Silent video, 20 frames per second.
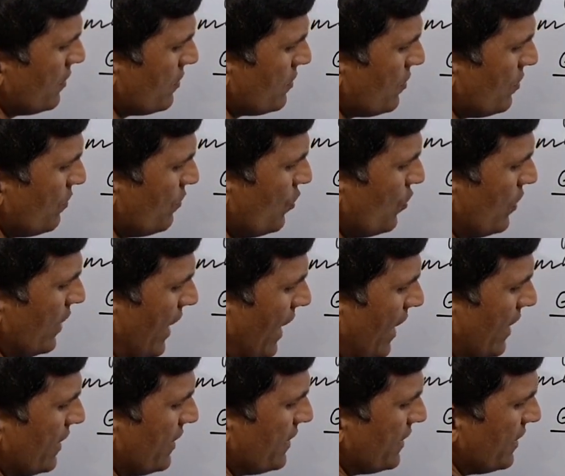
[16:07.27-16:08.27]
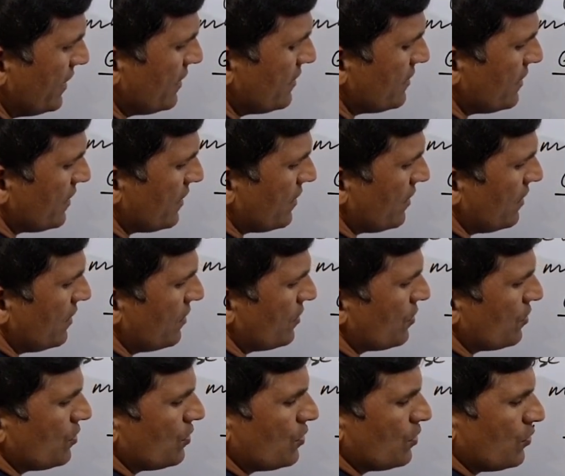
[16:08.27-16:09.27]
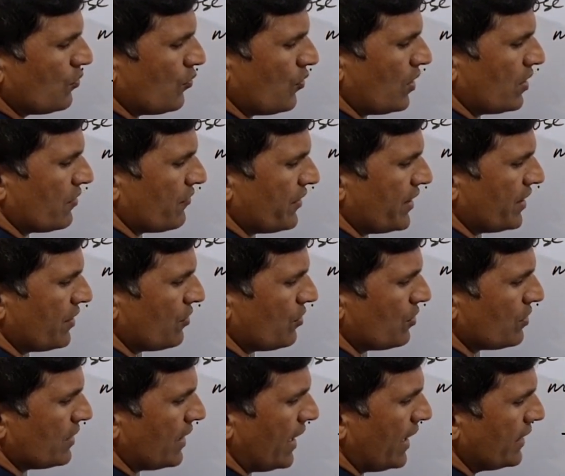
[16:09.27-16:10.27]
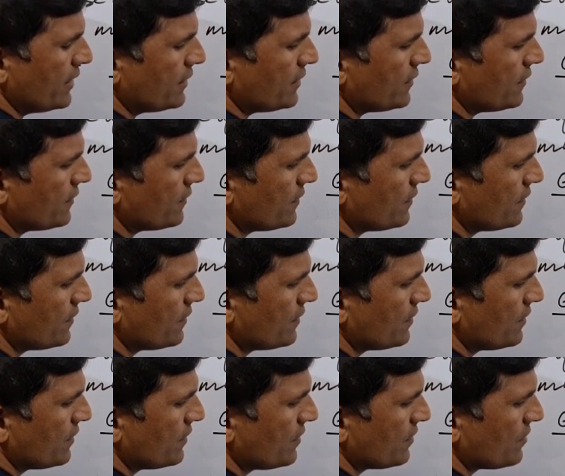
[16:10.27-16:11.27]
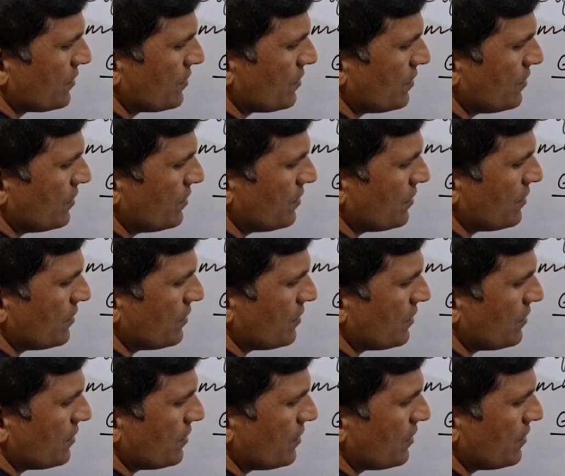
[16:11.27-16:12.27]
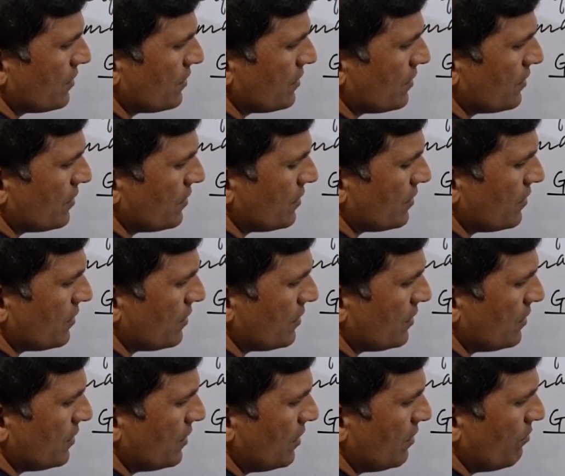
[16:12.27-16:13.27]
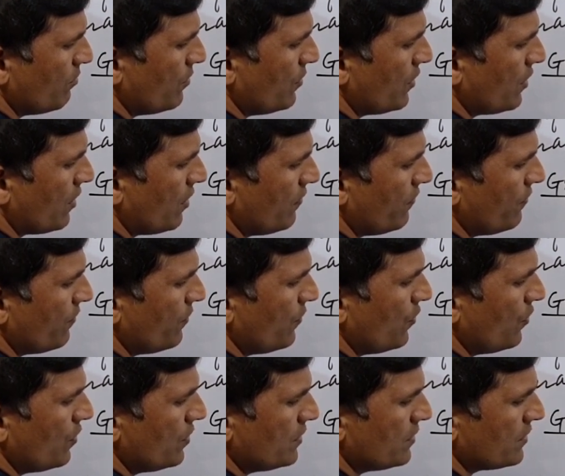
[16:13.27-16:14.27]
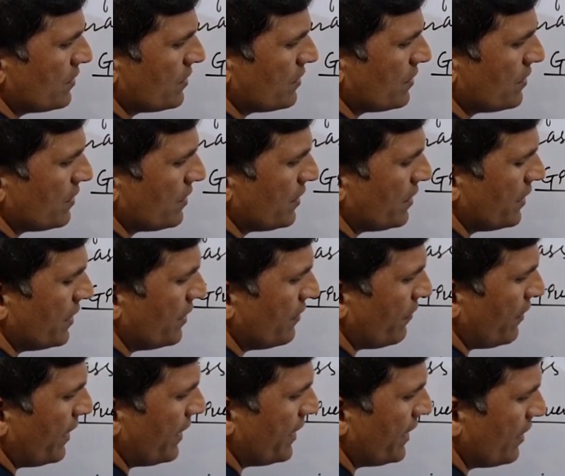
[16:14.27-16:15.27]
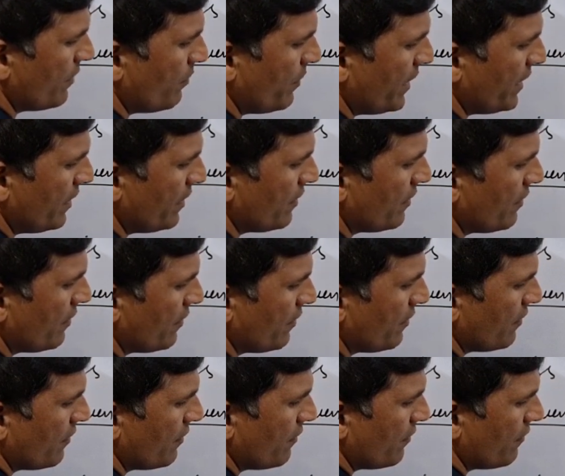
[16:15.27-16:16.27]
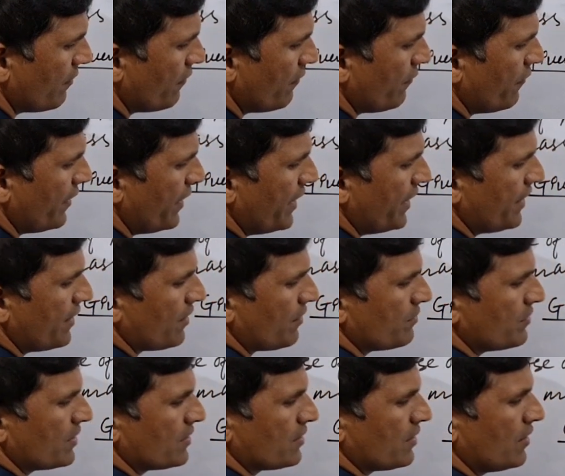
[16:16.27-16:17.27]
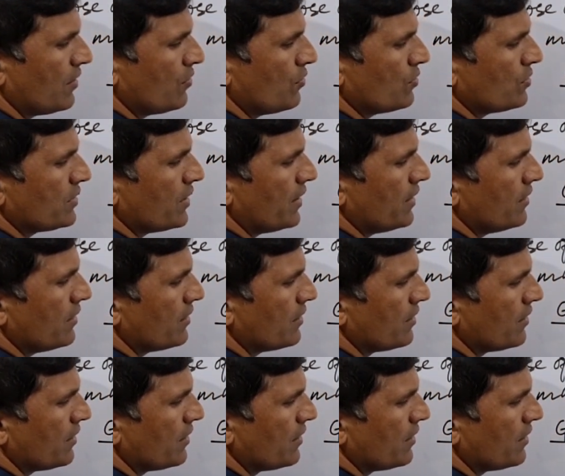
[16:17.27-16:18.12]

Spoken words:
so molality is equal to what we know that, so number of moles divided by weight of the solution,